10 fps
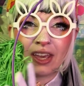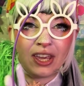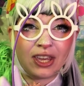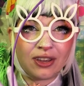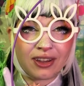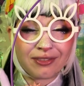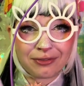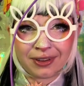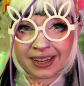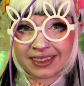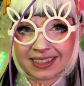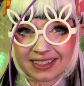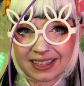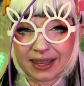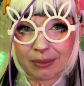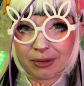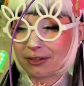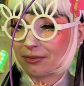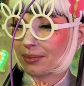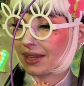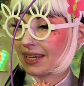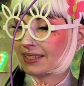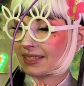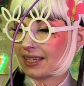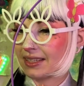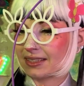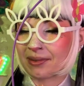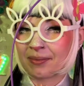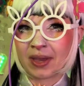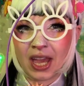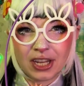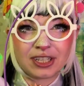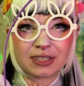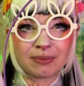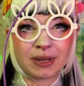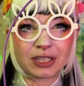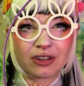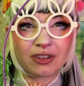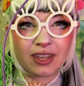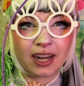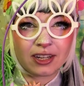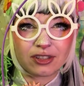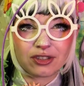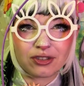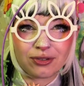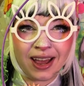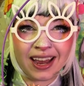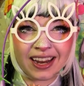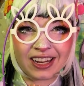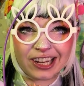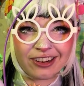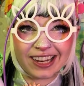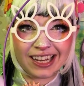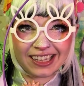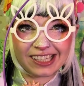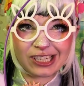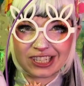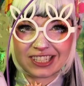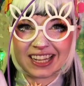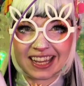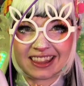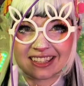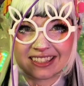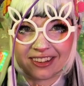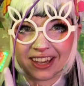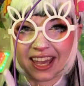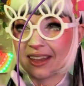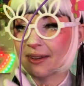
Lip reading: You can find this a number of places. Just make sure that it's dry and crinkly just like this, okay?